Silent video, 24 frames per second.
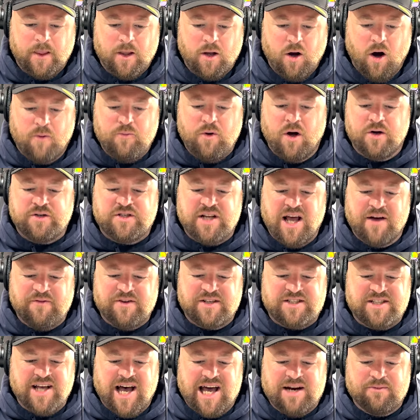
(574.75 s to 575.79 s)
I'm not
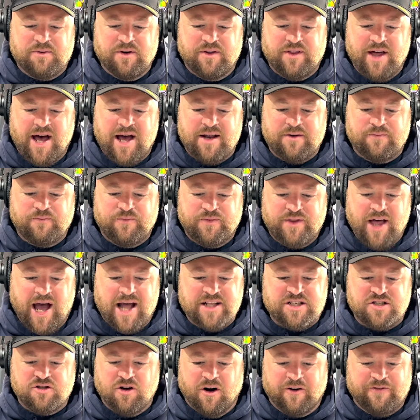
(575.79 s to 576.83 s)
devastated with that.
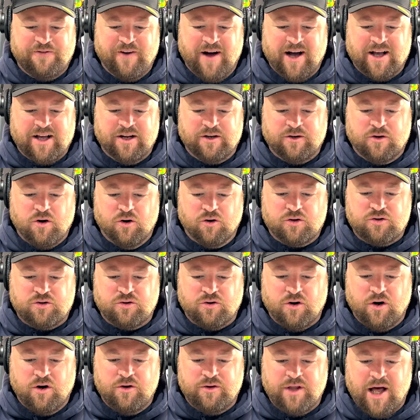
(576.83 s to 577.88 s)
That's not fucking cooked
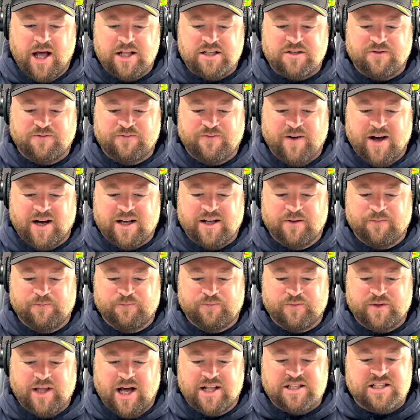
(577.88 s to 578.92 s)
through. That's
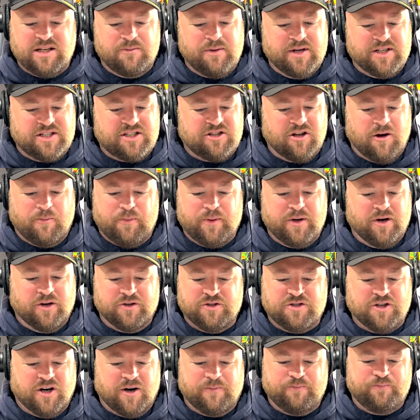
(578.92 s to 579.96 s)
fucking... That's a bit sloppy on
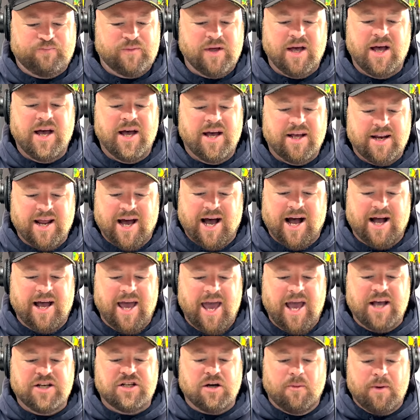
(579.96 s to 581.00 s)
top. Now,
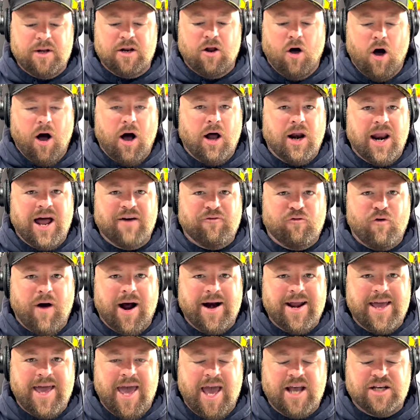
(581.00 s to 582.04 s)
eggs, I mean, I love
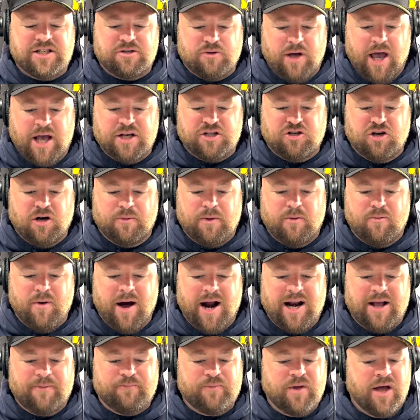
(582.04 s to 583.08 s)
runny eggs. Eggs have got to be
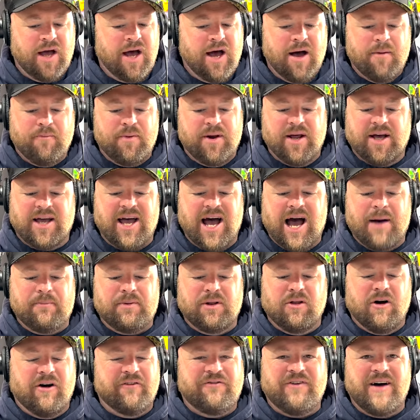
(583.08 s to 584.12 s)
runny. But it can't be
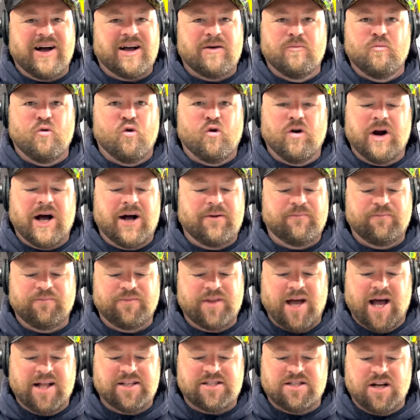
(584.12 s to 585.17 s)
like fucking water.
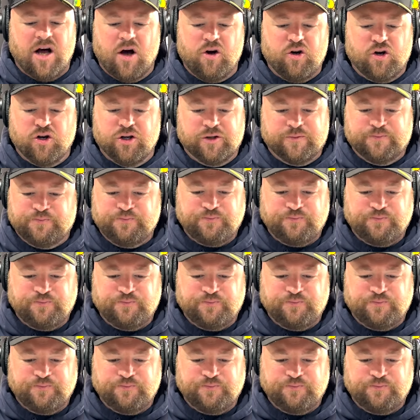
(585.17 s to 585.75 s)
That's no good.